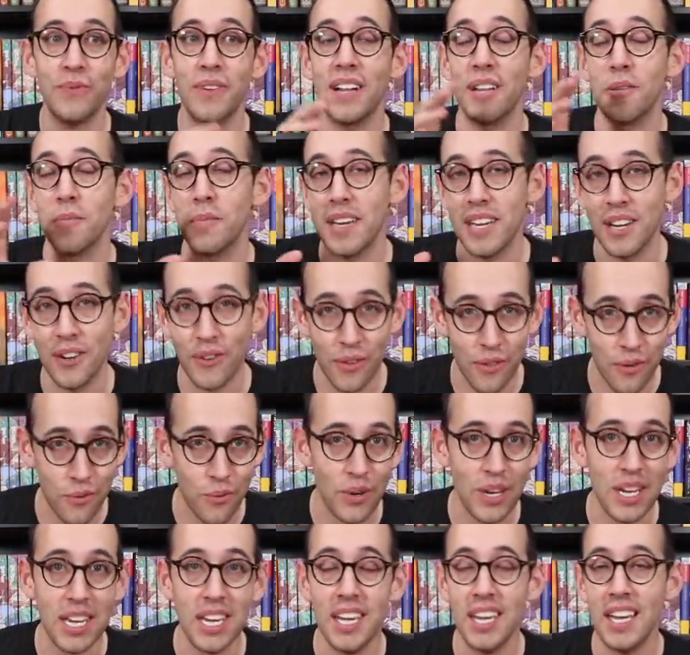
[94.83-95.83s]
followed by year
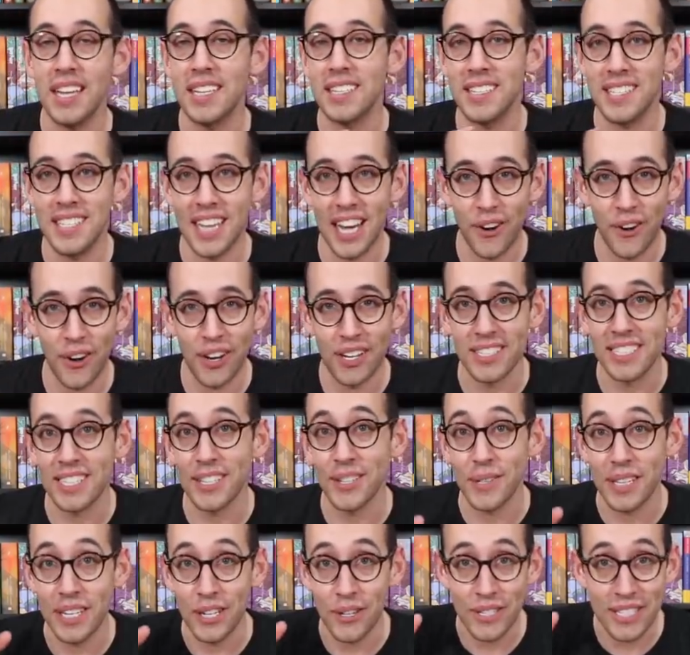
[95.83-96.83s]
three, et cetera,
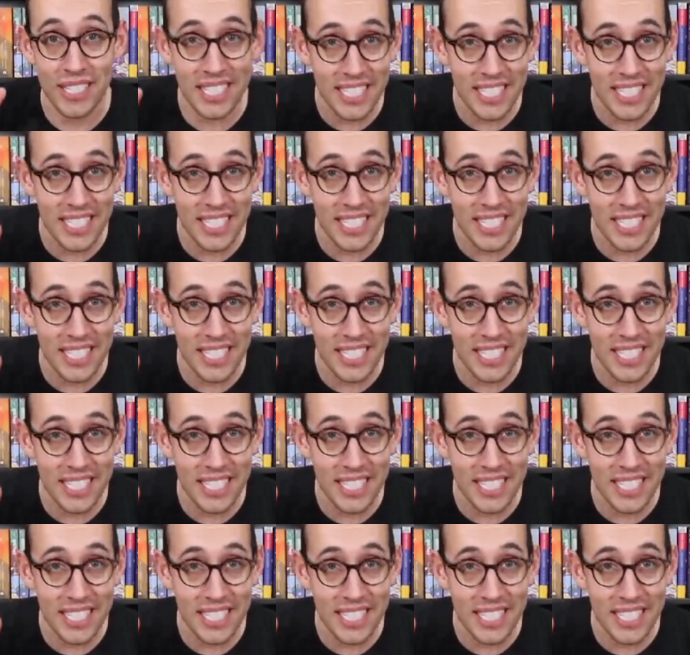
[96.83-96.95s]
until year